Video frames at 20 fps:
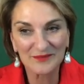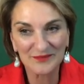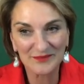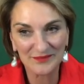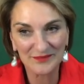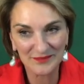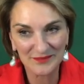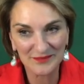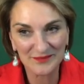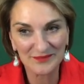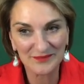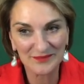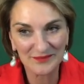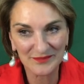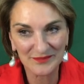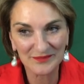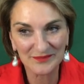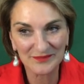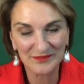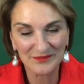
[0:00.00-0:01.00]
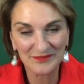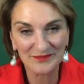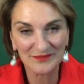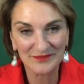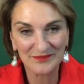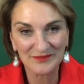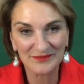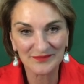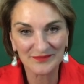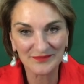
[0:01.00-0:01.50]

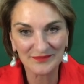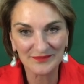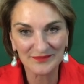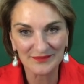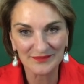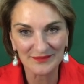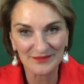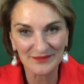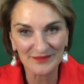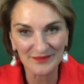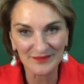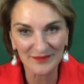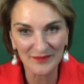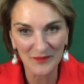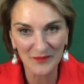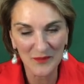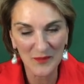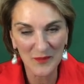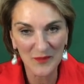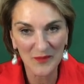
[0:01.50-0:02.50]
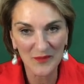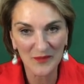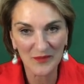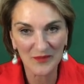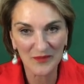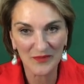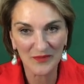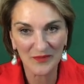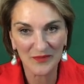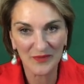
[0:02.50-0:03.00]

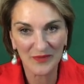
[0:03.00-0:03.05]
No words are spoken by the person on screen.